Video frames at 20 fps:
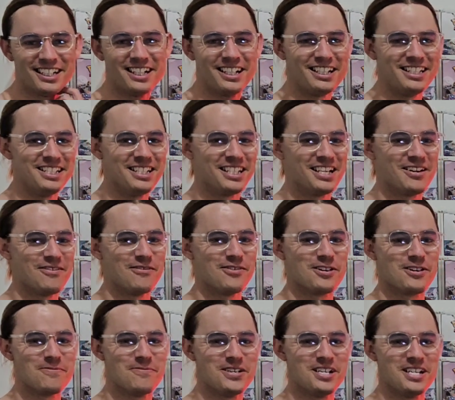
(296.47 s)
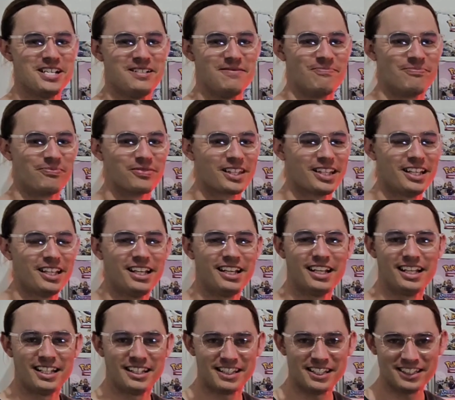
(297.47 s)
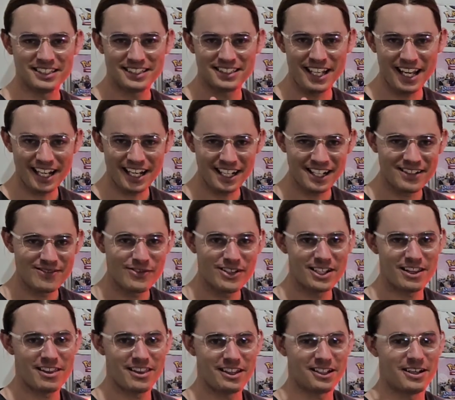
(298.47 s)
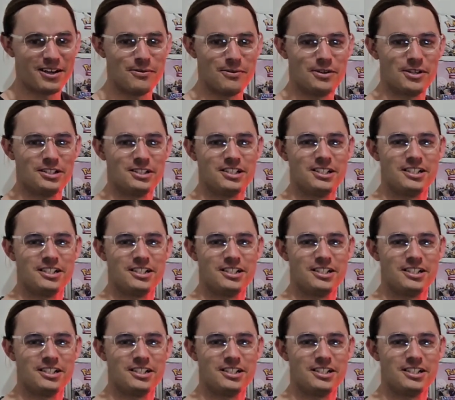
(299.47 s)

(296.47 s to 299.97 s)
But you get what I mean. The second thing I wanted